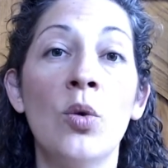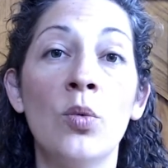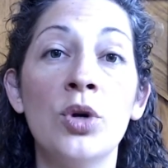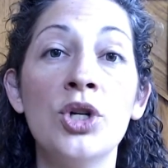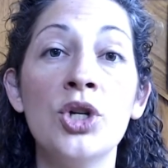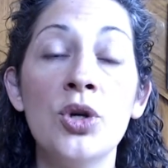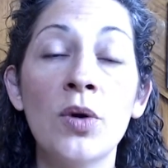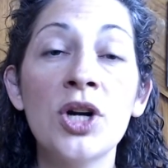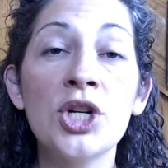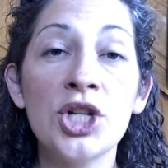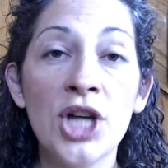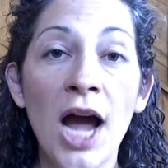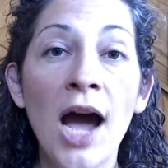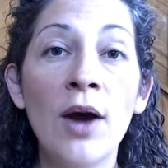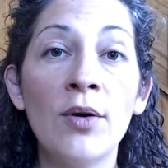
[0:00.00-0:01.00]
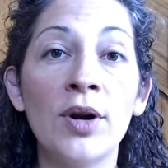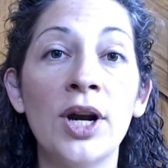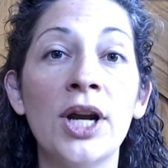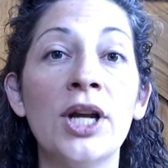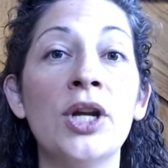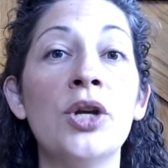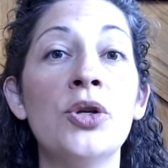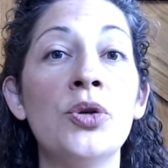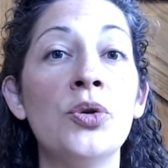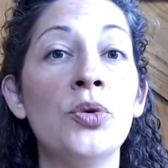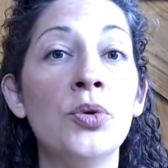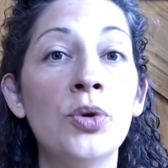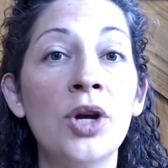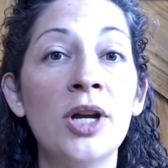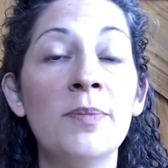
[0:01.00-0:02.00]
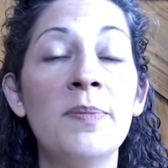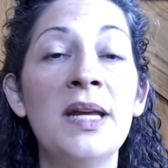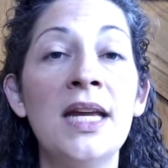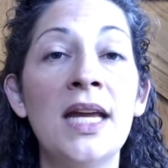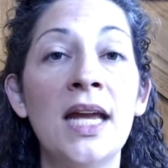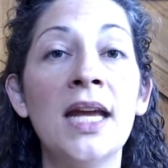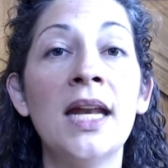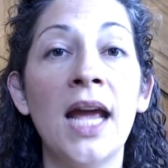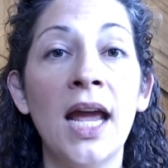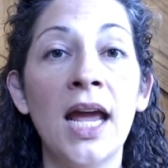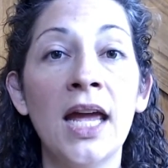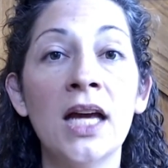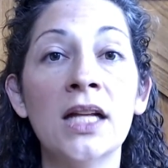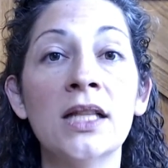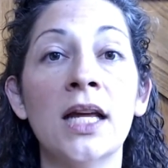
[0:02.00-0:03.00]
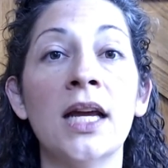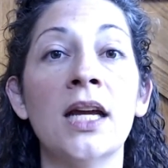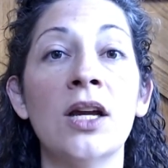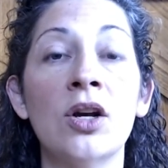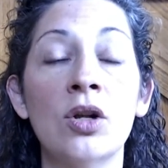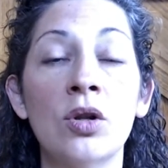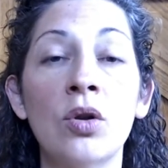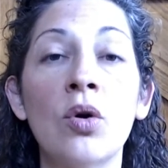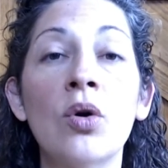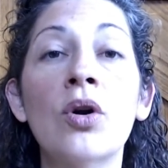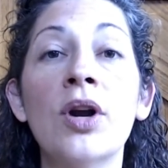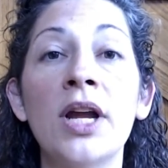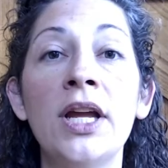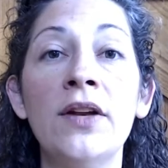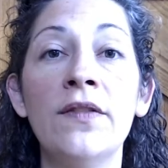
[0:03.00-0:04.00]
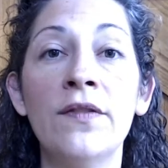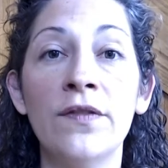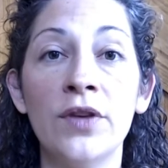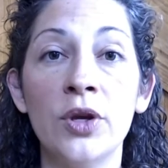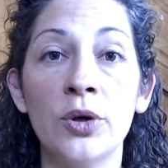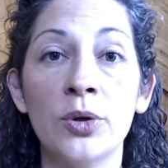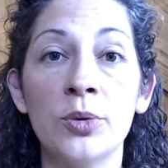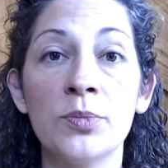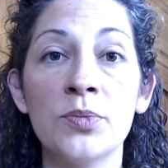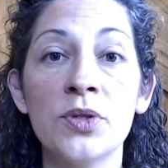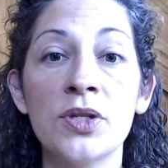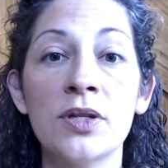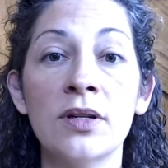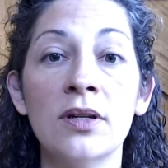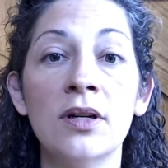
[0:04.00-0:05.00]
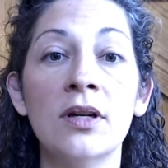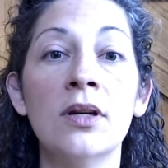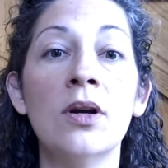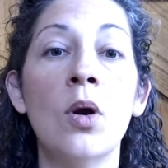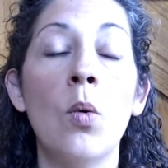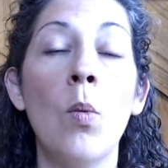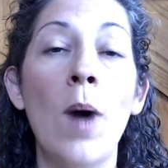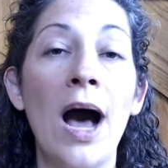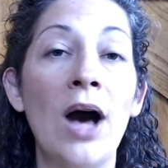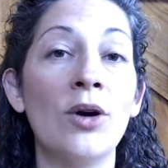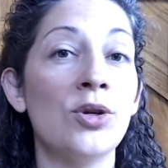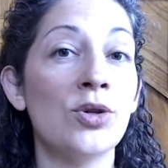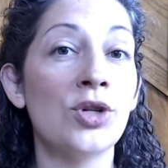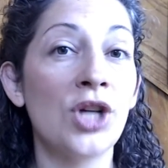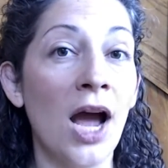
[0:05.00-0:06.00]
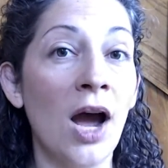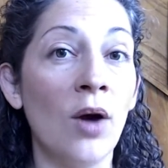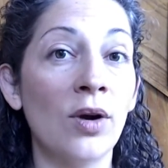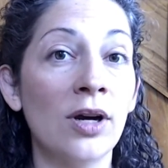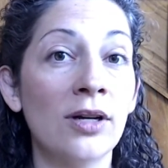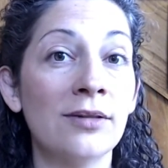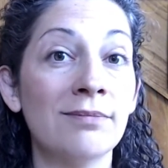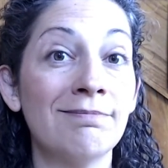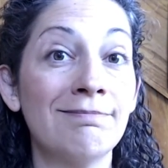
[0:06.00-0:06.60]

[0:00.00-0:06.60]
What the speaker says: When you are showering, you could be inhaling chlorine fumes while you shower.